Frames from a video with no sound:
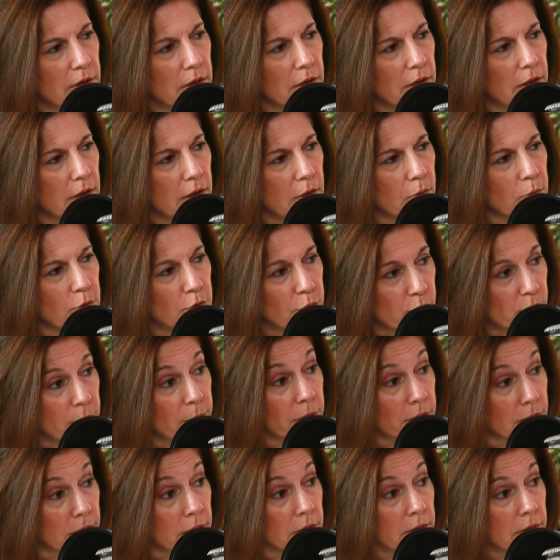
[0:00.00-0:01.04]
was
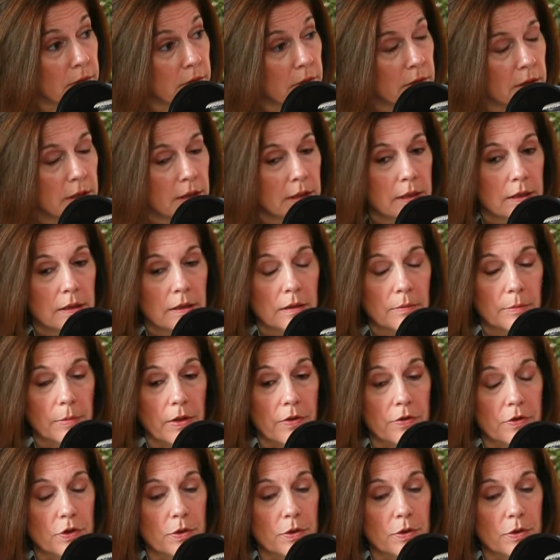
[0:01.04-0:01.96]
repealed by the